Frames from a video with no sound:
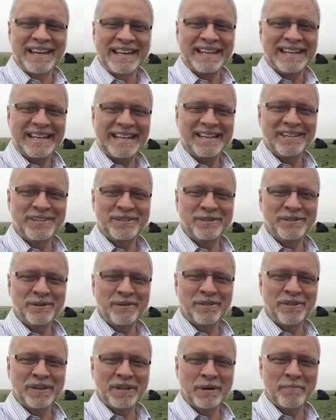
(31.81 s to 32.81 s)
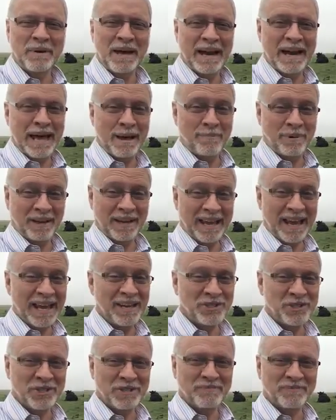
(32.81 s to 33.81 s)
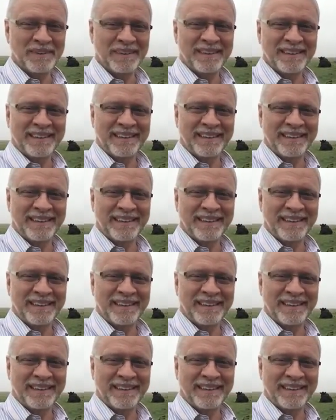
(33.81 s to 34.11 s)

need to think about application.